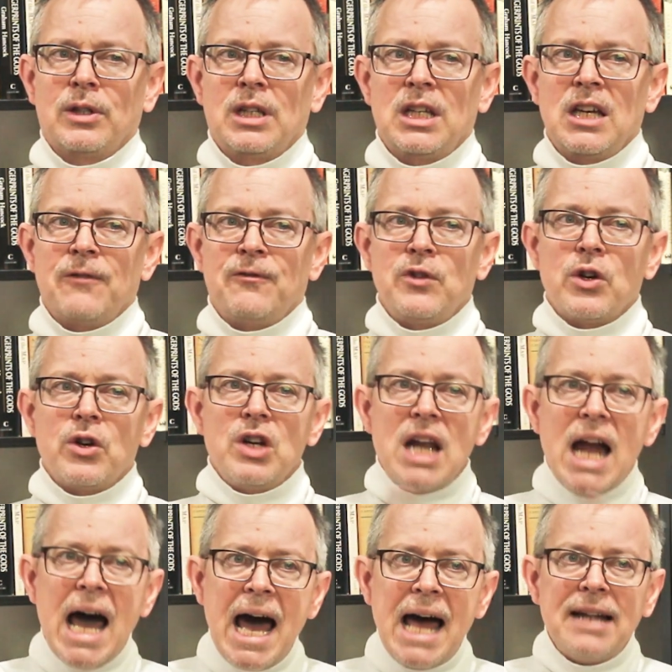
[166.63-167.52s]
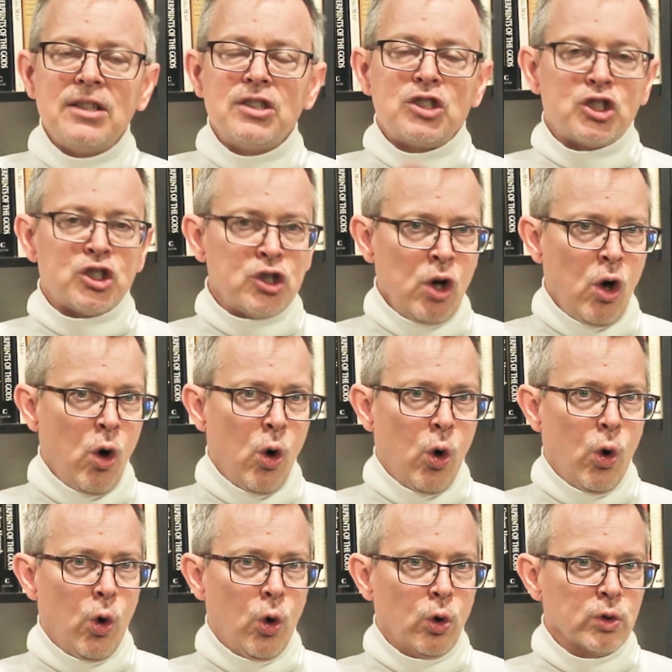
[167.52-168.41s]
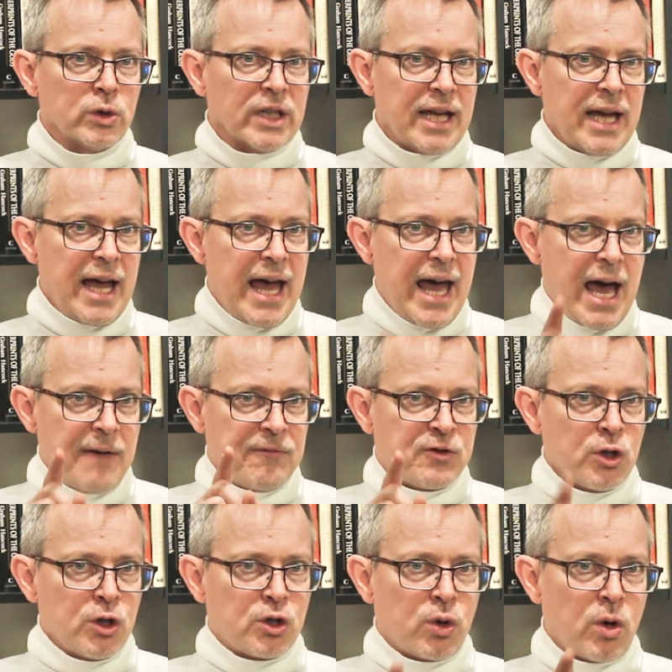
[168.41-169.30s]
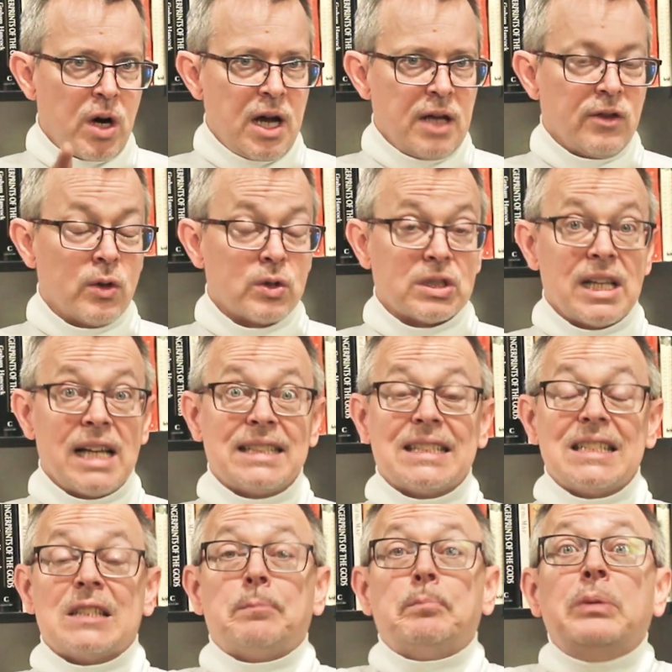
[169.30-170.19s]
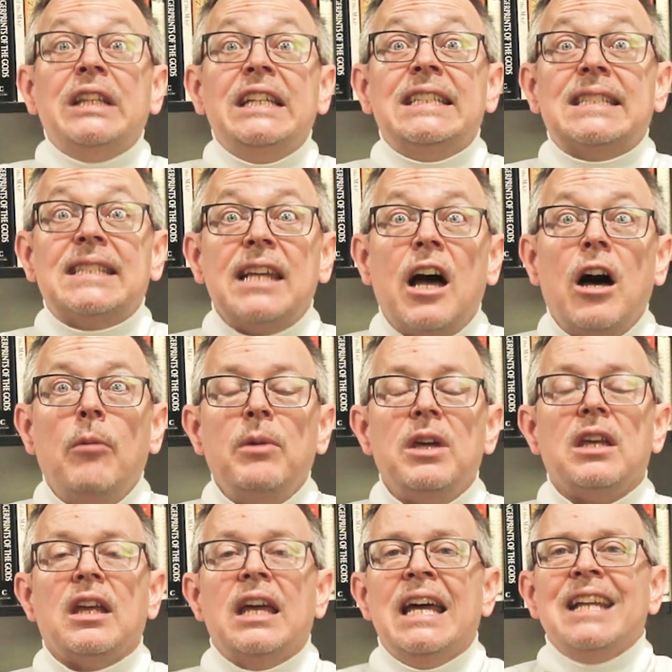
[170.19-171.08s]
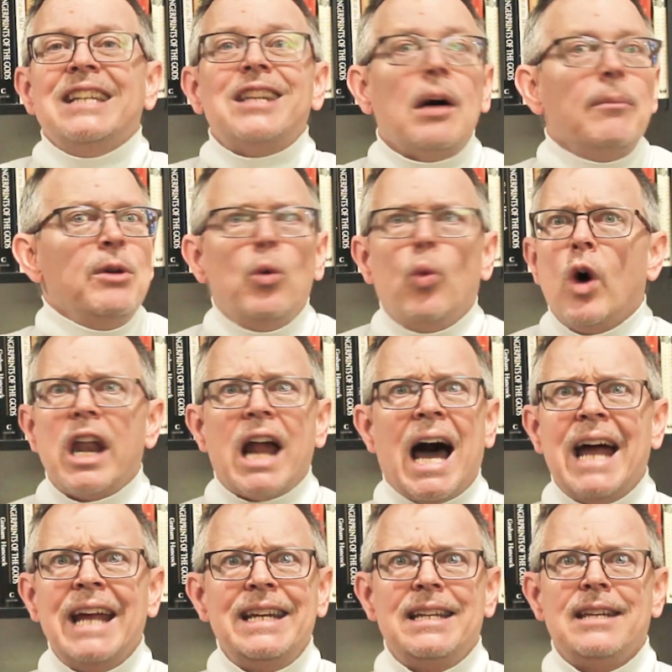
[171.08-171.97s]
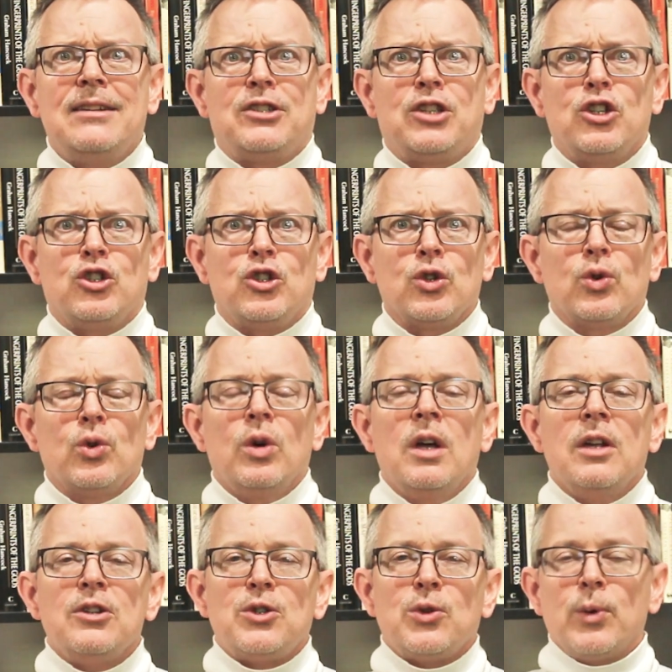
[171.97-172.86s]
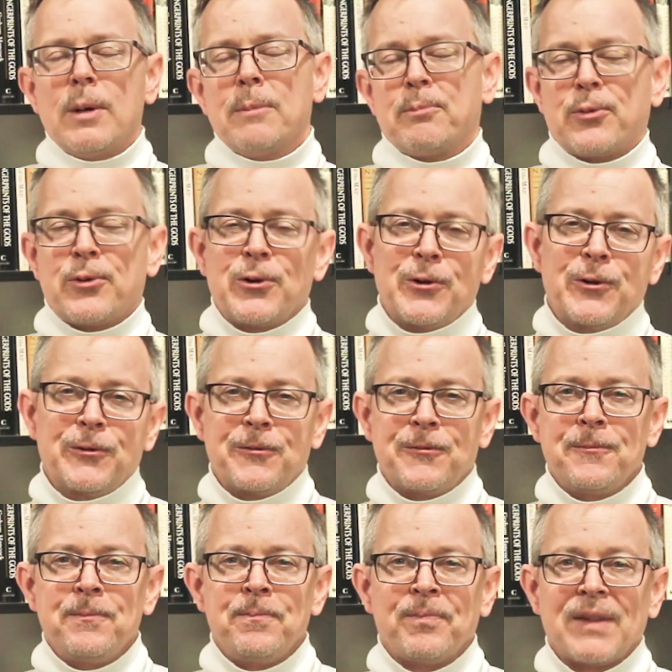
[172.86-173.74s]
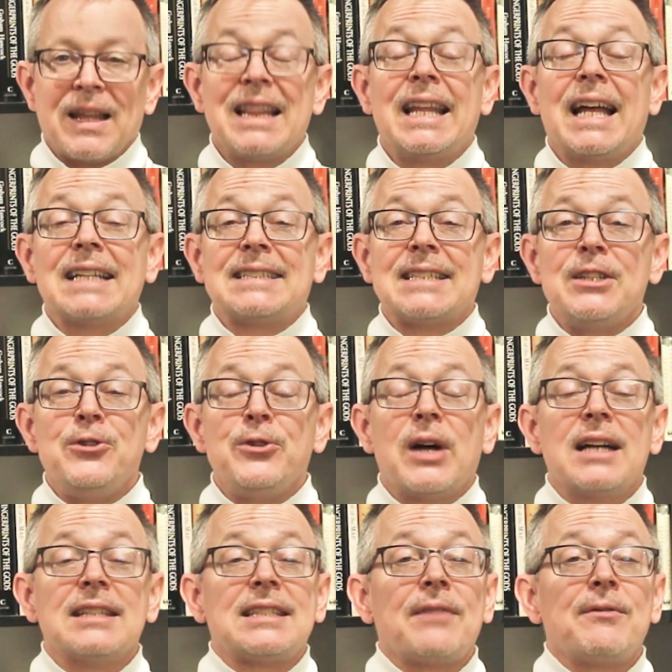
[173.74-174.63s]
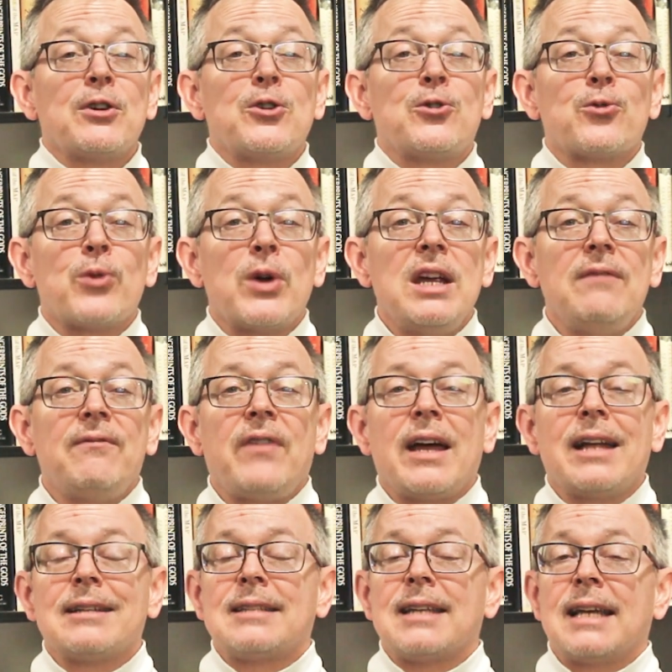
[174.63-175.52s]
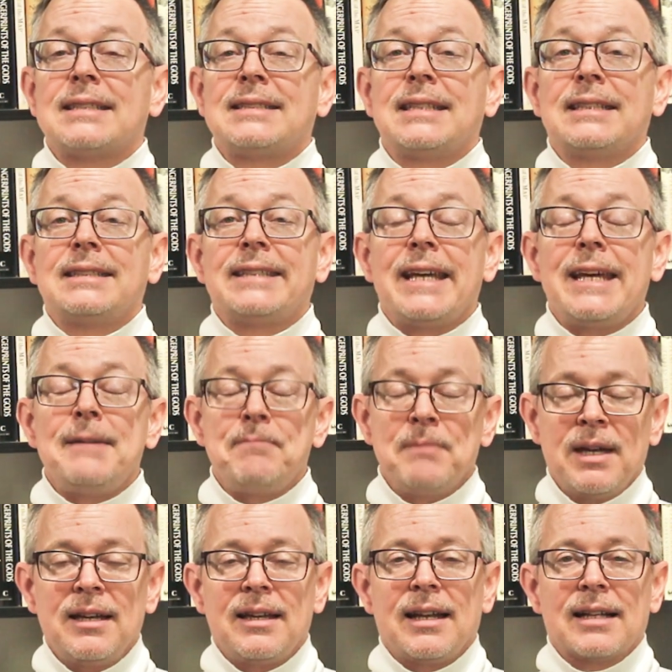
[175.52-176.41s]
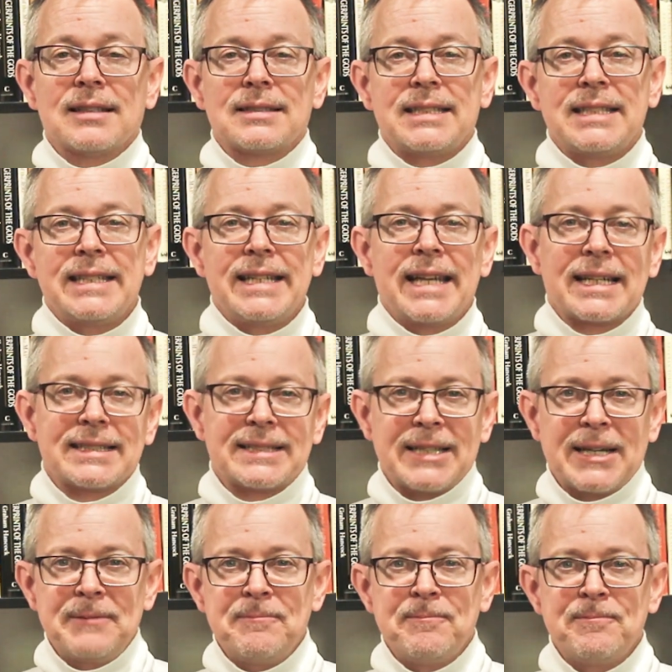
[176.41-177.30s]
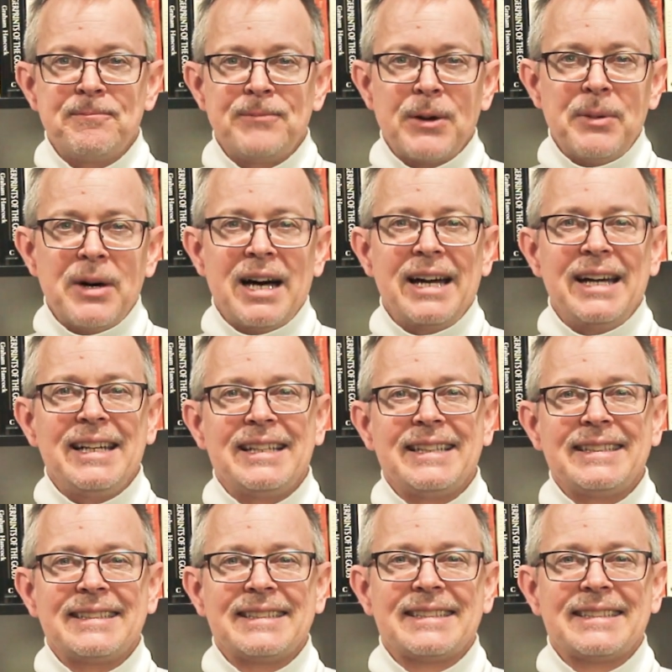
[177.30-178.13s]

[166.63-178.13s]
If you're not sold after trying those lessons, please tell me. Tell me what I need to do to improve. That's it. You guys have a great, fantastic day, and I'll see you next time. Bye-bye.